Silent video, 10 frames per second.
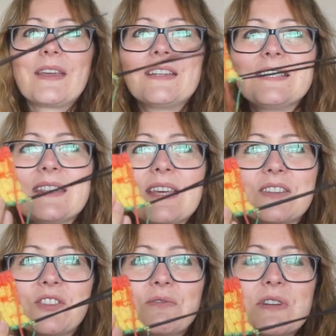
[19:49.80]
and did
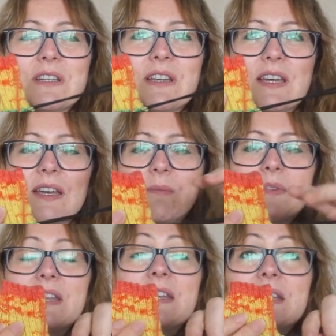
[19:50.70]
that during um,
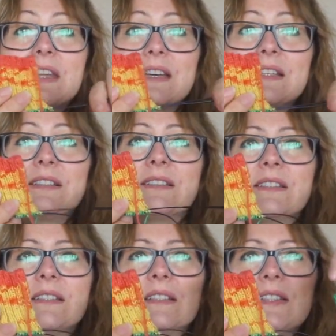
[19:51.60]
the knit and natter
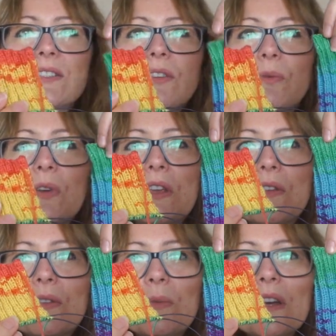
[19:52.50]
Sam Lucky
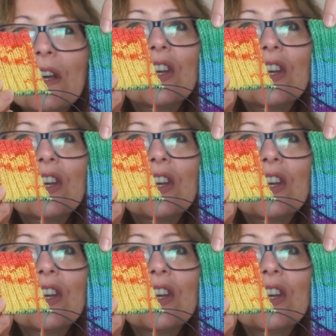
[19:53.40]
group.